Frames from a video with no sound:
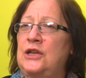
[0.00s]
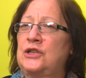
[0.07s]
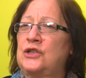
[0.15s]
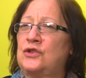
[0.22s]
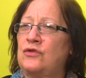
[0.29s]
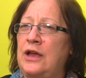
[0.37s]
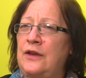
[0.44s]

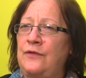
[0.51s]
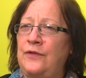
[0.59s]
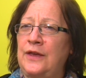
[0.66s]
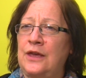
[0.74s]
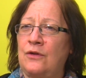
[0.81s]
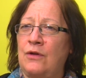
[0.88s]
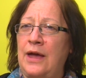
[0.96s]
To try to
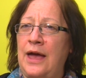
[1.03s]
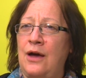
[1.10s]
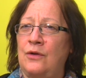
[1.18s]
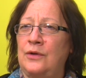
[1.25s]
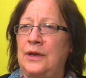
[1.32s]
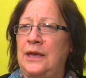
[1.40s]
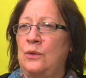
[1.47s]
figure
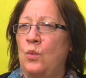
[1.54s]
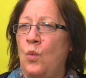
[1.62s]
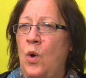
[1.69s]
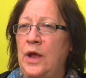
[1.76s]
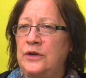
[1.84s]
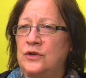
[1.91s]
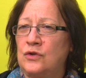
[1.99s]
out in
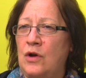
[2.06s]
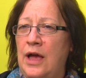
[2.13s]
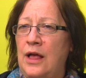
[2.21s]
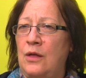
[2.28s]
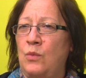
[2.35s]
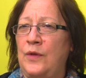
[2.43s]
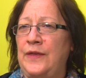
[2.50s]
one
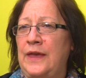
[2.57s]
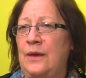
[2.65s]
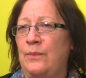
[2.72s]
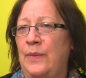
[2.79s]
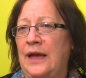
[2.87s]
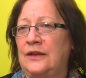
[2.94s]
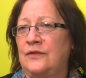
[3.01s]
trial what the
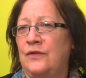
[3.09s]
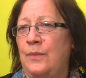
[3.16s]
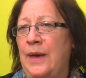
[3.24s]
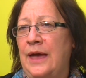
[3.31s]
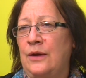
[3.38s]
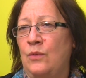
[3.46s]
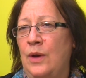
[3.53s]
impact of the
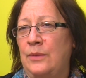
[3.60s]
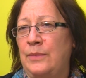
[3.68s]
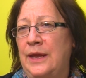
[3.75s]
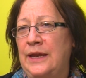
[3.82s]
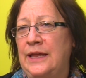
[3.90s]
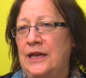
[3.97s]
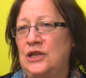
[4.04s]
background
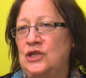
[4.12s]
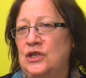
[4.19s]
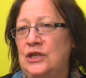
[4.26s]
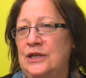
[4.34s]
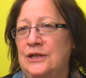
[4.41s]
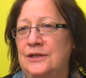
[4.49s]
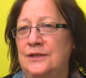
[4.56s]

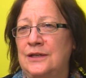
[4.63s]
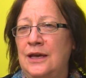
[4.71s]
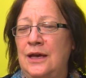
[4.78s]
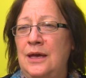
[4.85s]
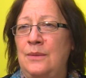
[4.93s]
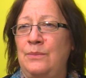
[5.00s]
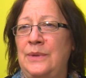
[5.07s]
medication is
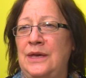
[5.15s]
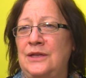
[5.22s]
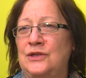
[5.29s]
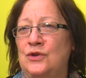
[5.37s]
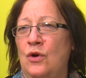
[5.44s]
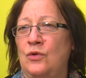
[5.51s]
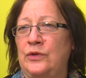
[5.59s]

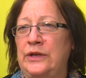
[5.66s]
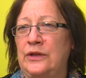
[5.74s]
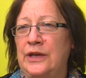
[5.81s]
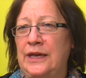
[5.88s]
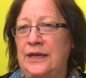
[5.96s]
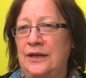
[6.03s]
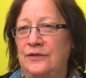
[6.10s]
means you're only
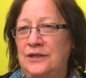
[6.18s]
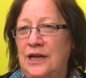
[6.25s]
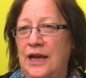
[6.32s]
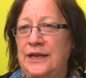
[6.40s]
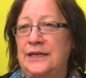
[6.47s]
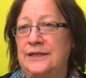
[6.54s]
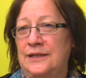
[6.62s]
looking at a
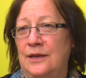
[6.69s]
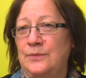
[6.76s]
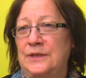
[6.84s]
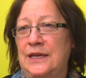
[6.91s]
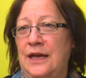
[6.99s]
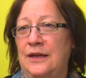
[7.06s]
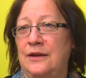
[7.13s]
tiny
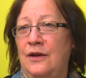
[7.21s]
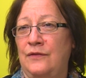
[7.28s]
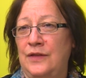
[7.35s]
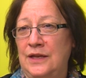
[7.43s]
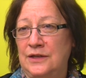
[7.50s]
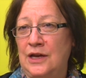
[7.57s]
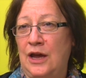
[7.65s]
subset of
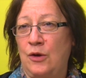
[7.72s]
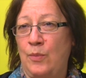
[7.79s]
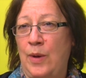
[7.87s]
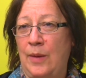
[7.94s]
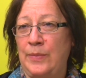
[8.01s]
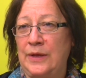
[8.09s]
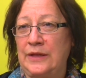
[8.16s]
the entire
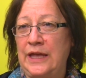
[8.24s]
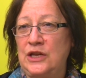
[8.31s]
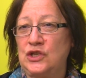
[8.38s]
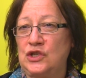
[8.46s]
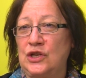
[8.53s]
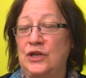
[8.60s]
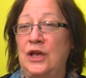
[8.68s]

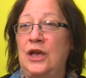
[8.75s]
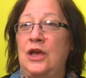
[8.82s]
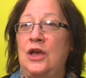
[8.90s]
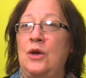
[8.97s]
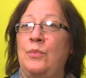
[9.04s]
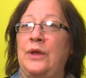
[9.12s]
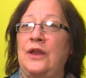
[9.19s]
population.
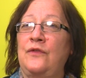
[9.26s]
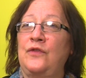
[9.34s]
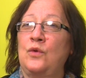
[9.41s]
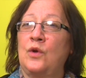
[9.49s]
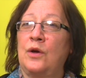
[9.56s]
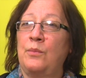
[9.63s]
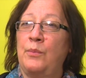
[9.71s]
But if
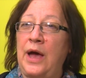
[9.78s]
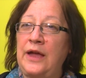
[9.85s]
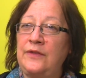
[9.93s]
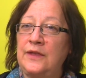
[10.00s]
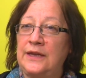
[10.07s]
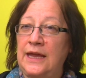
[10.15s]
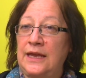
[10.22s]
you
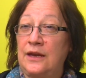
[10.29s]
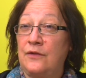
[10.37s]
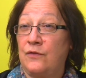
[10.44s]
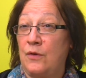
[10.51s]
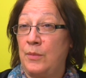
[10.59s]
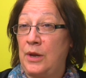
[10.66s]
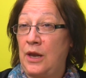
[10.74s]
combine the data
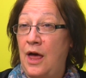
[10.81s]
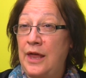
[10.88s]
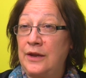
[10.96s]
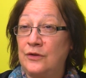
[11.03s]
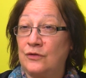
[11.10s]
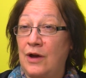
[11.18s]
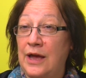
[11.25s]
from a lot
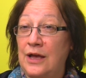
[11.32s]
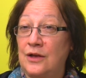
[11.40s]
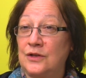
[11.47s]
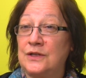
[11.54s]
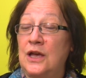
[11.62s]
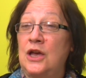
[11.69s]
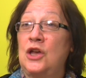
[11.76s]
of
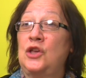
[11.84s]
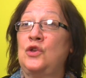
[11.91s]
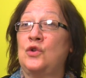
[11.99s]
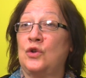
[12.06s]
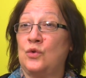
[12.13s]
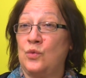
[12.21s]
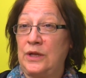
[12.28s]
trials, you
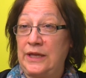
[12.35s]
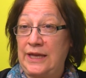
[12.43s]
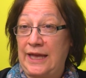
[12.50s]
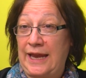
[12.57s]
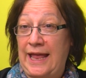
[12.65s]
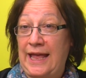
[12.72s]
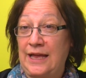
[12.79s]
could really
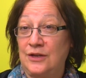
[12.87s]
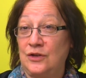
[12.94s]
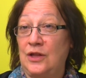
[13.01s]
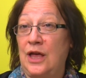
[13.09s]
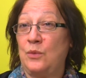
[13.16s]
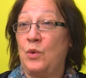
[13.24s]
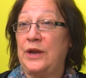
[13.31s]
get a handle
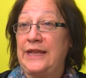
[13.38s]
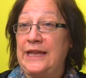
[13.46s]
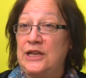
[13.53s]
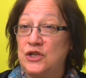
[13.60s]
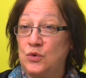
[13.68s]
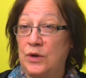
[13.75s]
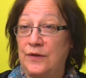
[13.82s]
on what
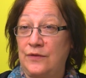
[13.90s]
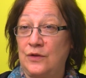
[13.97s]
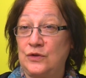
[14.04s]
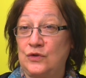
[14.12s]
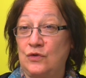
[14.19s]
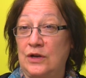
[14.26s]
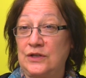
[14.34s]
each one of
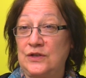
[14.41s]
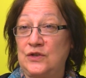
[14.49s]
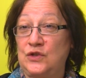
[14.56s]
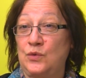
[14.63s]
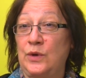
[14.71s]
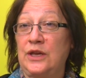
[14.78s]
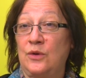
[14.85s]
those drugs is
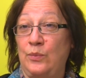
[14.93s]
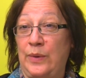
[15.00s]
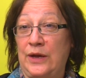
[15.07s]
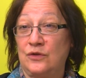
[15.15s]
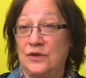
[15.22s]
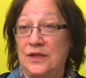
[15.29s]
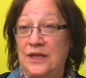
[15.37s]
doing
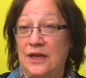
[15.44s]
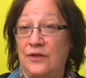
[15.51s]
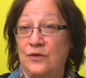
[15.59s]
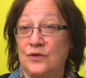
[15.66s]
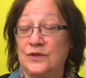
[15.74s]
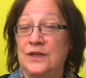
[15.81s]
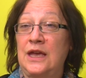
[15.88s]
compared to the
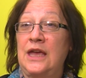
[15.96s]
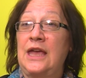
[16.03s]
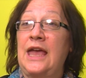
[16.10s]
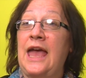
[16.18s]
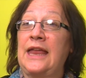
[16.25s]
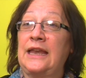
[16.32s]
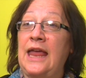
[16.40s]
others
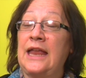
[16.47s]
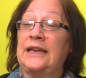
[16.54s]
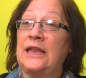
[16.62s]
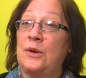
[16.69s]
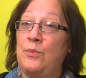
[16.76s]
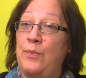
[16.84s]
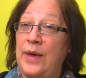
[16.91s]
and
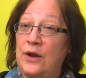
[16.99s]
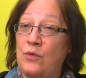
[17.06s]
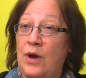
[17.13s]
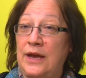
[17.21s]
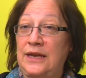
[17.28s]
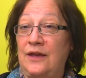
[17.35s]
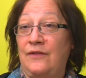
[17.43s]
get a better
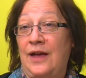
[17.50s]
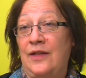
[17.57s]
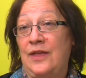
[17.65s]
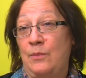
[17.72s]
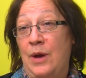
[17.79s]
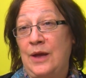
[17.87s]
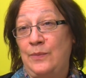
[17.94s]
idea of how
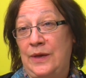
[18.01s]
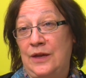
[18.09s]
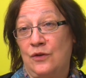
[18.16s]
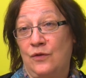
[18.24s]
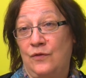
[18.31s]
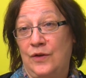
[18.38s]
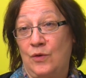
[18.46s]
they might be
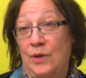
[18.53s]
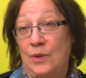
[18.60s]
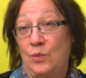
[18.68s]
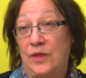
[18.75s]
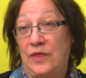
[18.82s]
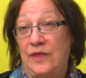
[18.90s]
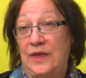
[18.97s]
interfering
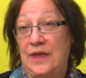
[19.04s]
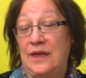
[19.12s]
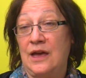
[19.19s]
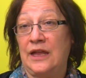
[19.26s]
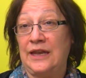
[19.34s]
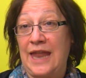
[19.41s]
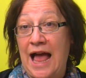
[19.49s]
with the
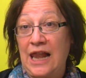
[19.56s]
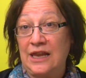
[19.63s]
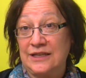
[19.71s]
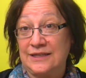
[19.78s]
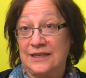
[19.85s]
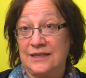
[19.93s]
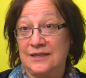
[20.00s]

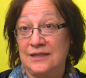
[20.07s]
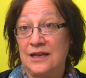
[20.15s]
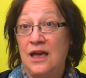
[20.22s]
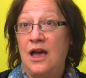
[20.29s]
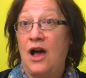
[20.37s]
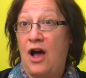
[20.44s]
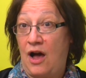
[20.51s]
analysis
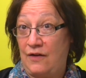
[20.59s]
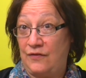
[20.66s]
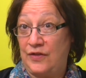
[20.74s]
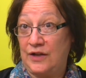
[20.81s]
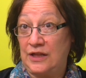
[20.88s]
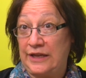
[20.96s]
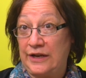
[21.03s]
of
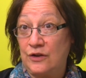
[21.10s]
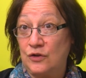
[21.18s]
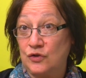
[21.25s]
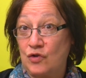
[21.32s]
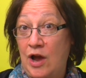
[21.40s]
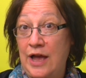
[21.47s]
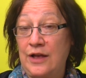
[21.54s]
the clinical
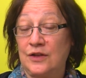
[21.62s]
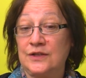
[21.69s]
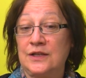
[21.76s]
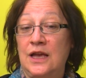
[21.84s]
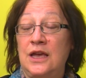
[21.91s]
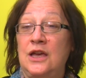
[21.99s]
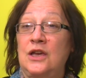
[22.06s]
trials.
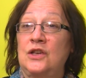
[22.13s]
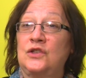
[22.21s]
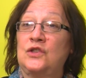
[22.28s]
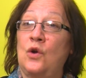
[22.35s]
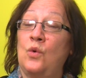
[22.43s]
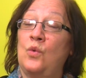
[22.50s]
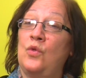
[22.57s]

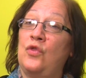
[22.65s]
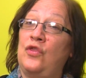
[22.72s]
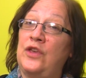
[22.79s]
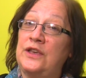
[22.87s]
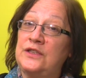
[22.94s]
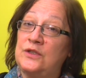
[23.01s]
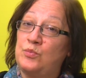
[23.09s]
So
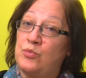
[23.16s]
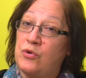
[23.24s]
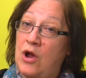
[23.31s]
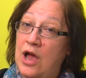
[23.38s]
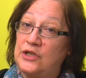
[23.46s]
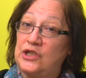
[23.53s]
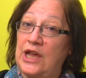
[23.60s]
this
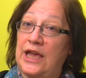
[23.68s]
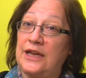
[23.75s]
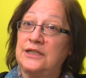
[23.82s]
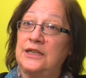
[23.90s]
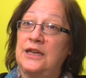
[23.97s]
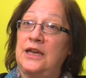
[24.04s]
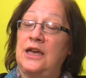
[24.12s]

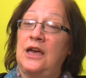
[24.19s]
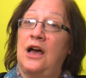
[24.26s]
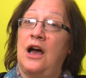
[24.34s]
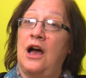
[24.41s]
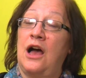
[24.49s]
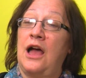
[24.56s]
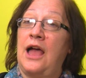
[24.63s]
project
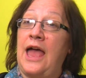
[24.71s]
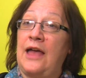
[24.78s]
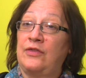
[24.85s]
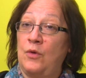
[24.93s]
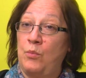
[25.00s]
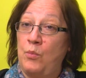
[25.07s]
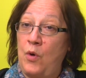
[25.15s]

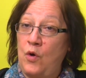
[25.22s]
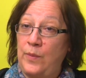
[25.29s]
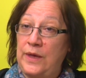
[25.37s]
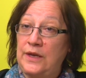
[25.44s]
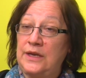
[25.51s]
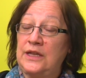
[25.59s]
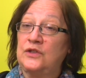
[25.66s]
at the
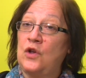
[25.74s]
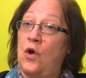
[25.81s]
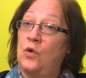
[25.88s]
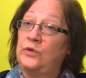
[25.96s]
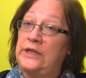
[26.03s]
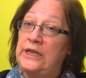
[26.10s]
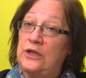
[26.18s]
moment is
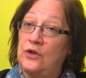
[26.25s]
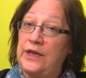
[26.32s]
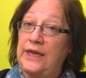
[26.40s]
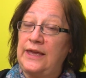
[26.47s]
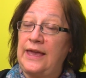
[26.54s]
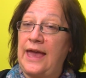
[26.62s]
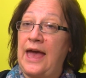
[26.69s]
only
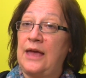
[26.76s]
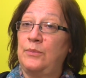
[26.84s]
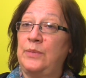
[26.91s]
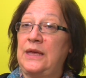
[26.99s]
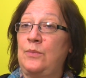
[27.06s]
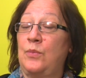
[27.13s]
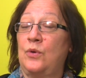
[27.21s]
looking at
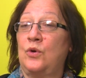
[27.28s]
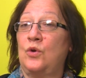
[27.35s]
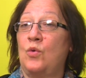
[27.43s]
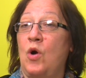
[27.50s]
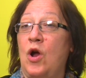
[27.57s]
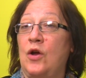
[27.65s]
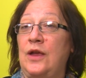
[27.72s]
people
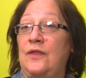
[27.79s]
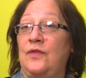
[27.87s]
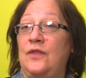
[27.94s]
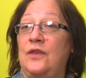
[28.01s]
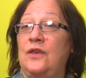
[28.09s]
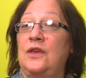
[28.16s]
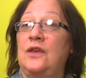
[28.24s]
who are
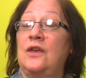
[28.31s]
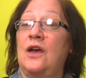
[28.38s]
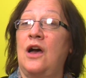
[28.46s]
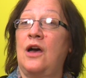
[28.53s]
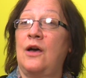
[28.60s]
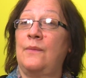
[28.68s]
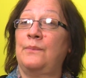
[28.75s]
in
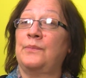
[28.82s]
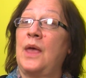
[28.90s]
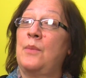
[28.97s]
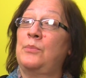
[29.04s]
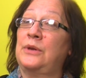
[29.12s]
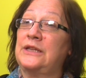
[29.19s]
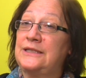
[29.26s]
the
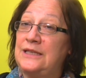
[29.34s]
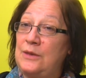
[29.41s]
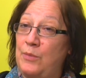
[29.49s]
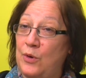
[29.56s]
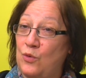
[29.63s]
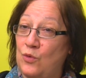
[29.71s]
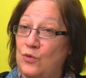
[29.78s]

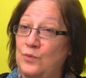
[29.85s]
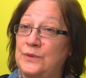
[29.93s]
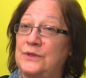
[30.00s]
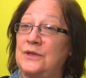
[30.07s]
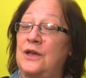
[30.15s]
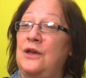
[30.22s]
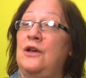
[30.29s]
placebo
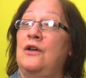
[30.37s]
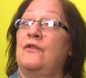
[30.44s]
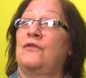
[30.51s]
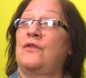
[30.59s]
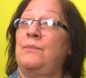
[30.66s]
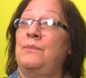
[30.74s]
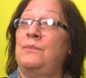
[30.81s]
groups
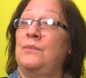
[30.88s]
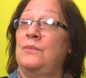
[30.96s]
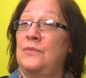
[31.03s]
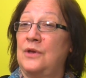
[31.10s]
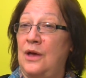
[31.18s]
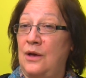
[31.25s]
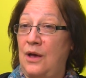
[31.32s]
from
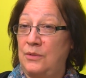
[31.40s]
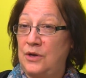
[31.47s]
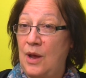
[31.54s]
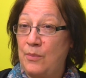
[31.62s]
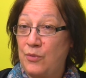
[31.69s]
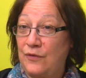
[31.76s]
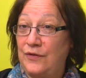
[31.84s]
a
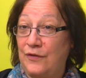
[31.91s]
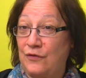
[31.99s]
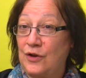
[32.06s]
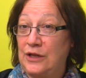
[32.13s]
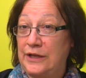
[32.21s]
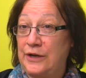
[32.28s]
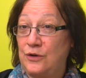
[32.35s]
number of
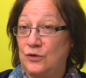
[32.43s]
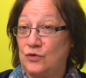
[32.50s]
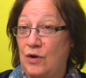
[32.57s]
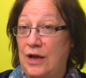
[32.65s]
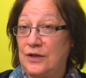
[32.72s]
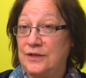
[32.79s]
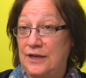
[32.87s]
different clinical
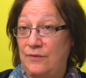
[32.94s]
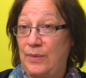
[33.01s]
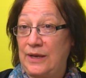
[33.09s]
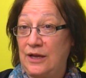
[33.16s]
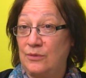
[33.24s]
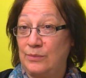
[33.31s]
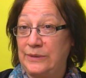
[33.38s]
trials that have
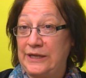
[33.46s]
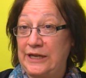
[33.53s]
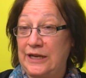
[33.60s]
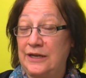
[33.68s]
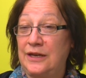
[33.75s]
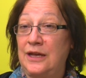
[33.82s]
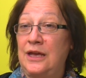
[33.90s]
been
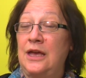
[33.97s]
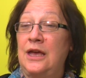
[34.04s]
completed.